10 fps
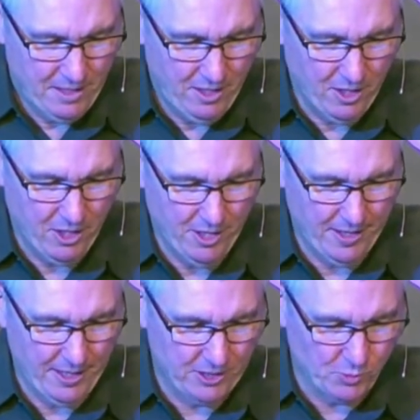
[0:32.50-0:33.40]

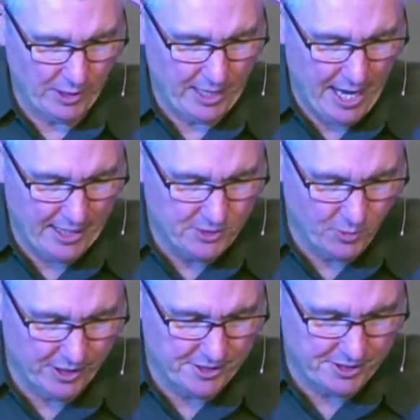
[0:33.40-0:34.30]
Here is what
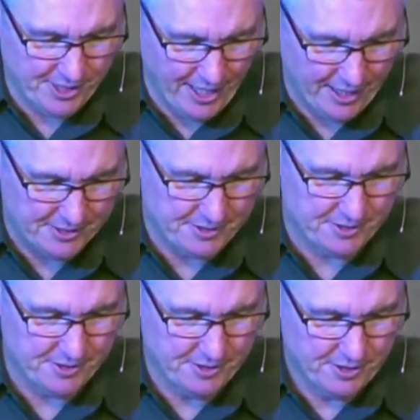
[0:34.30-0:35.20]
God's word
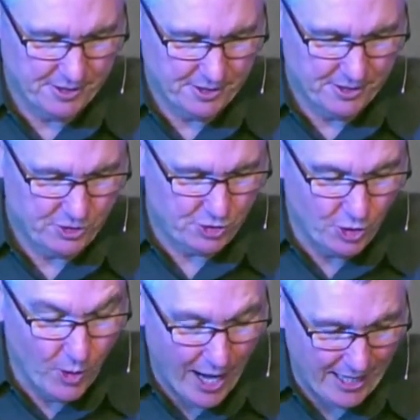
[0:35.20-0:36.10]
says
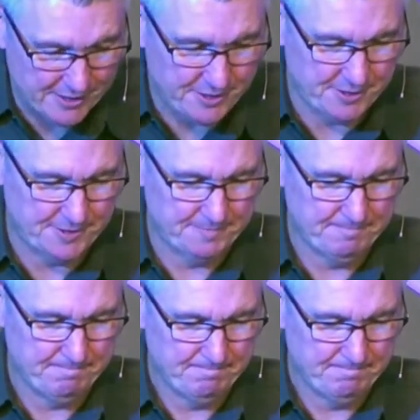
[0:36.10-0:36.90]
to us.